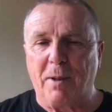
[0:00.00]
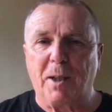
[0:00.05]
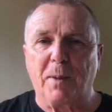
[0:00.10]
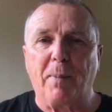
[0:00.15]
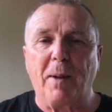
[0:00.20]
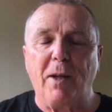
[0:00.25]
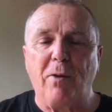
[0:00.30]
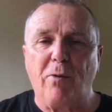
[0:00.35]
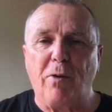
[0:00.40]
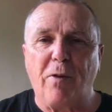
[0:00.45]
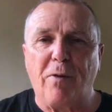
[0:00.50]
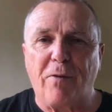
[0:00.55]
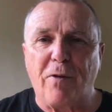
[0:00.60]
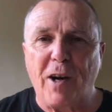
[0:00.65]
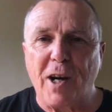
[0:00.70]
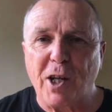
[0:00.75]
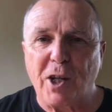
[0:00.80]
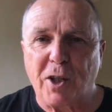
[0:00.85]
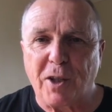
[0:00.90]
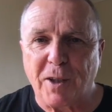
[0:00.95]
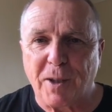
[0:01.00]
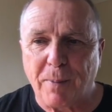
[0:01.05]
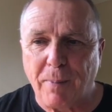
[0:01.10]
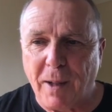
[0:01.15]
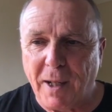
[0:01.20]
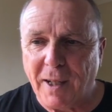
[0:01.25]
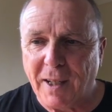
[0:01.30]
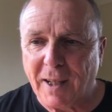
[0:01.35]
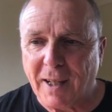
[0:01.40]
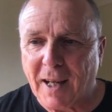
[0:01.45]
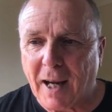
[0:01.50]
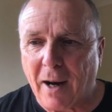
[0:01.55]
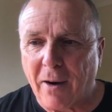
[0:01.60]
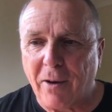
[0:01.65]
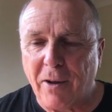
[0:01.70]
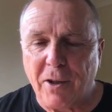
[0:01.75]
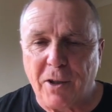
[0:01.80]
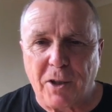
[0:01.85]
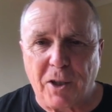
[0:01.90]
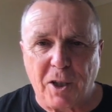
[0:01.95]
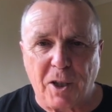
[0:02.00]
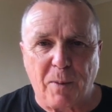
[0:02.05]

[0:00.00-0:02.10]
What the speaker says: It's been refreshed. It's been encouraged.